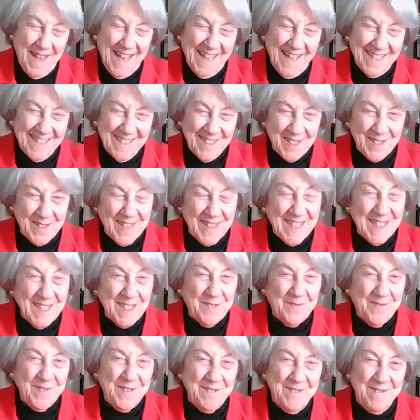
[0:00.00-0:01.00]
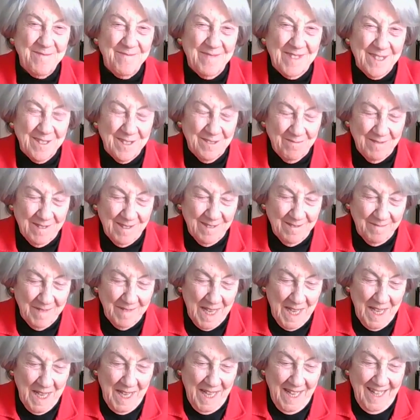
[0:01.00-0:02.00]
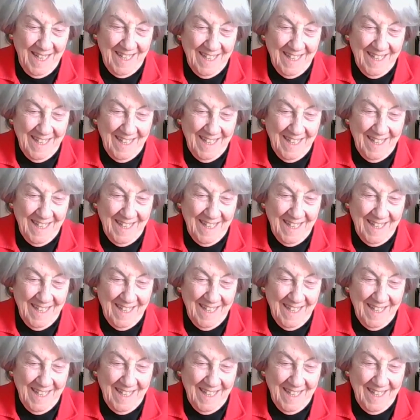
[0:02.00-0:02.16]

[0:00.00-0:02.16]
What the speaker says: Thanks very much, Bob.